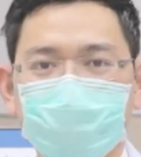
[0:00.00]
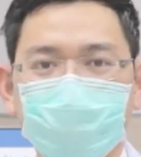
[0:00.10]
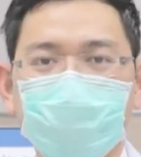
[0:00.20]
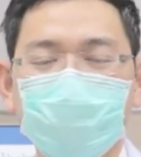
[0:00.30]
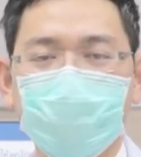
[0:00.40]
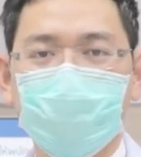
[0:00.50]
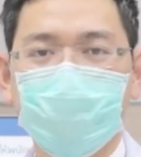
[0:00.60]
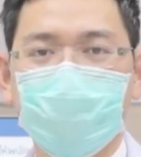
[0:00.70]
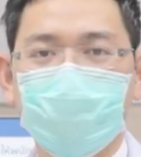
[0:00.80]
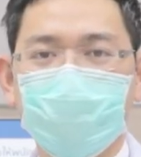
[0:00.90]
So
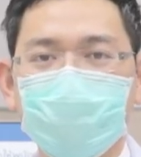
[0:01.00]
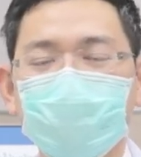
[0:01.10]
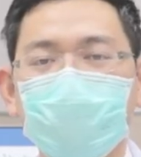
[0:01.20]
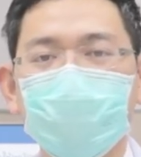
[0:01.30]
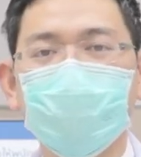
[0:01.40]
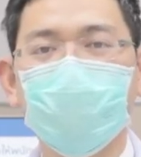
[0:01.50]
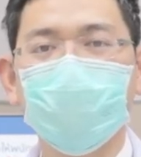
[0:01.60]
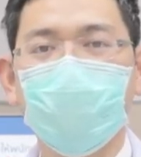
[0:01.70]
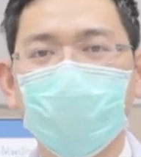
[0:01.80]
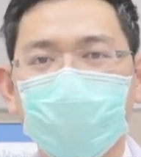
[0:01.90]
this is an
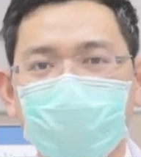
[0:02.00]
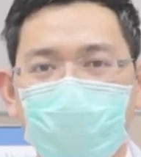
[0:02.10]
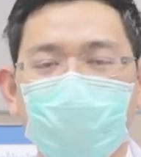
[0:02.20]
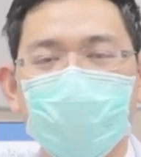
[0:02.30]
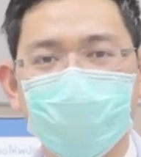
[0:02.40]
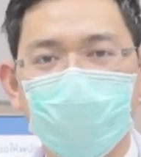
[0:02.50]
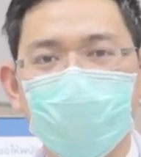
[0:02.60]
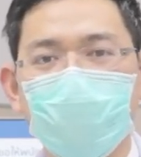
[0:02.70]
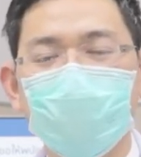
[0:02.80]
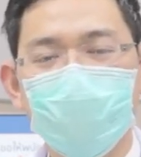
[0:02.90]
important reason
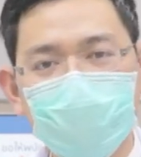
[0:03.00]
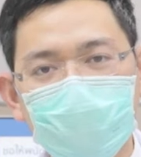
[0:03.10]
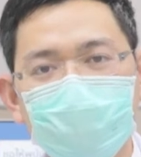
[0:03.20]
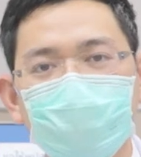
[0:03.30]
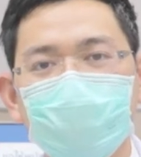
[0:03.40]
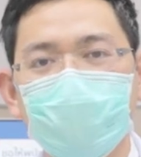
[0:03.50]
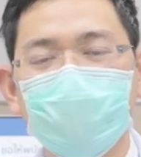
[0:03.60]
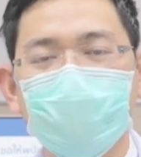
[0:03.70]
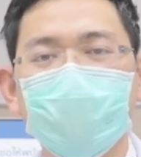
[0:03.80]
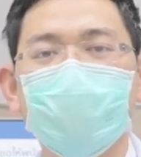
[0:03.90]
that we need to
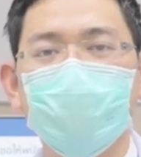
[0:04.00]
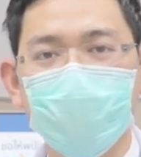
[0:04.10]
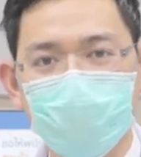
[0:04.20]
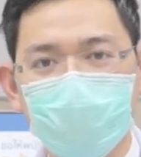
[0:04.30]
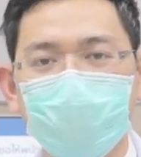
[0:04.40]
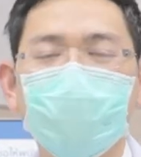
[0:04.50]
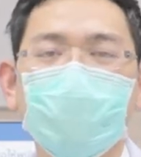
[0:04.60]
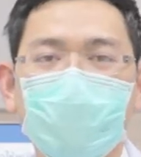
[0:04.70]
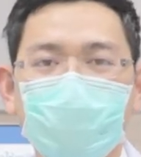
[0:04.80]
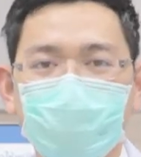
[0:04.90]
treat in the beginning,
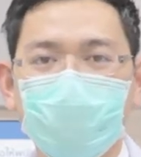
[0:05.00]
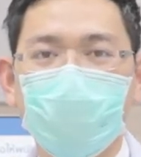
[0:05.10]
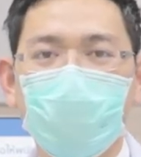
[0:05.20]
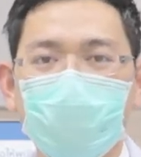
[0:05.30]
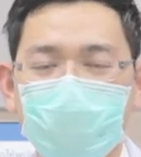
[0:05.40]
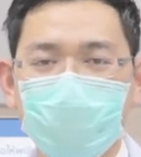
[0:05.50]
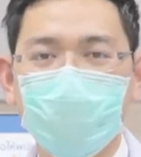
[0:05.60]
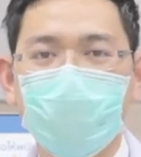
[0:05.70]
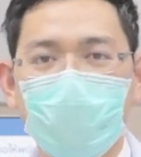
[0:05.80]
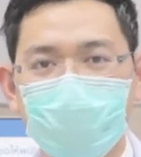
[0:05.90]
because if
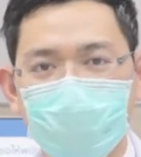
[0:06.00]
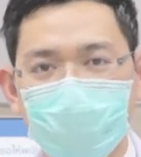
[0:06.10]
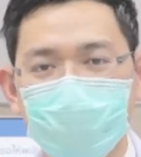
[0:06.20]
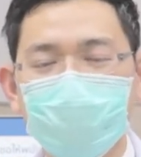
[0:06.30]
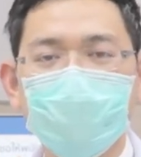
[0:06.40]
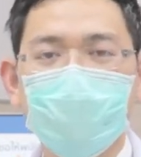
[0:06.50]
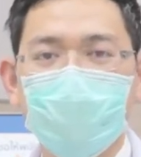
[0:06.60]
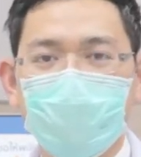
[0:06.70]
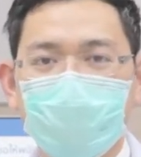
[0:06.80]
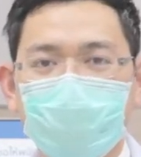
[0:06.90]
we untreat,
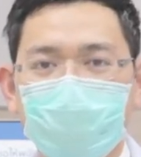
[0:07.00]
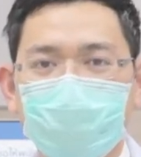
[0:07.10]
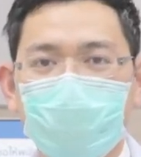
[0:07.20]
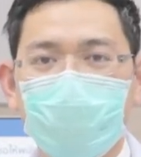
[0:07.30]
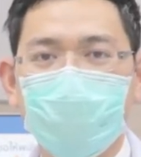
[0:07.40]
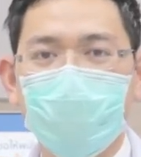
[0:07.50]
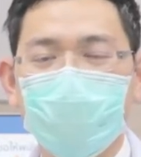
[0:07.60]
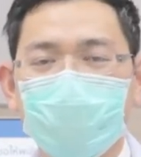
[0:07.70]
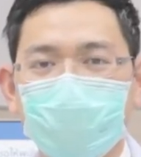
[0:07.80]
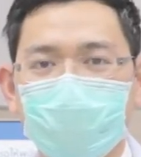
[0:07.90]
it can
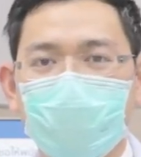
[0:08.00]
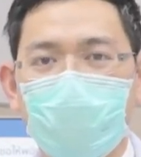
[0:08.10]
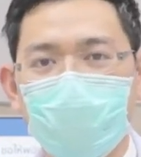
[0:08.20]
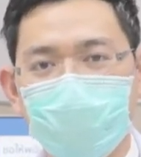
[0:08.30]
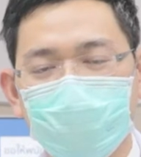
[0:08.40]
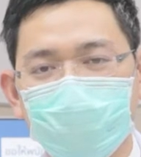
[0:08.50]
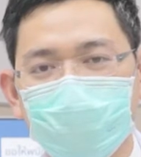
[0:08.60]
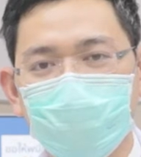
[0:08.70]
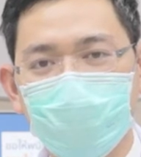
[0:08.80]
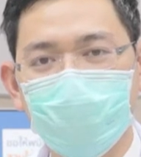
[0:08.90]
make it harder
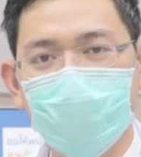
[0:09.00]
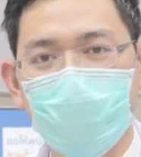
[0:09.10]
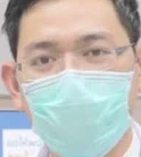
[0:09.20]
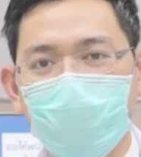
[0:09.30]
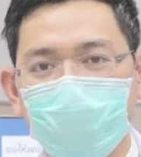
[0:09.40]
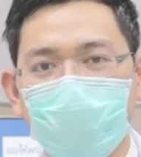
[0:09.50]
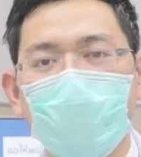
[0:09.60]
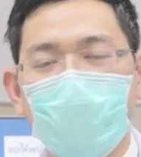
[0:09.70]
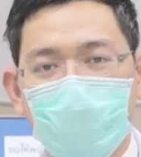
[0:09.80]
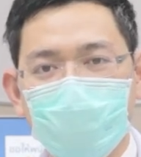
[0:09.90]
to treat and
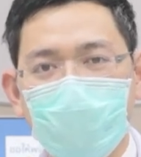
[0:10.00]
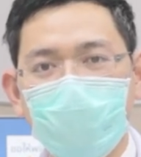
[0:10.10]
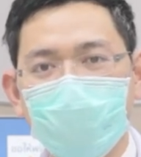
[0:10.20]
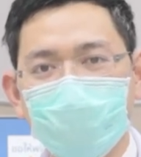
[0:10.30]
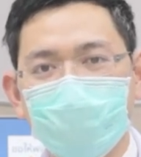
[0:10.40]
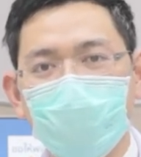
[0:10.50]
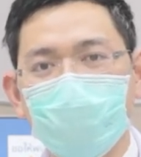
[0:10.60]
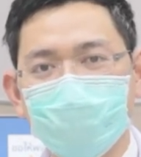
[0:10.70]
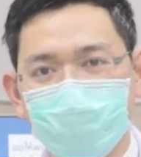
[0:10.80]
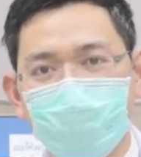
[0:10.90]
make it
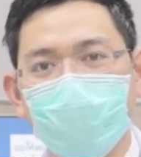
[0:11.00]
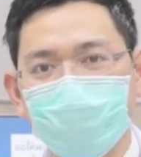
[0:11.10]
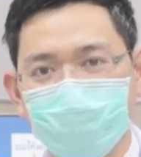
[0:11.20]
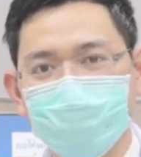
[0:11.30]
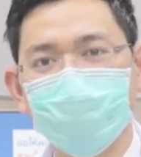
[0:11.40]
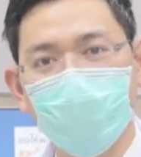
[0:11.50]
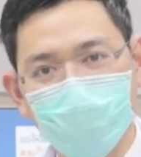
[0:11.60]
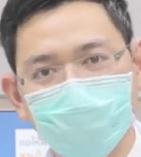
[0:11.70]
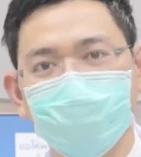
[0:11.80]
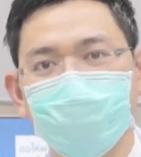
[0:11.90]
more serious the
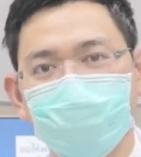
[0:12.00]
symptom.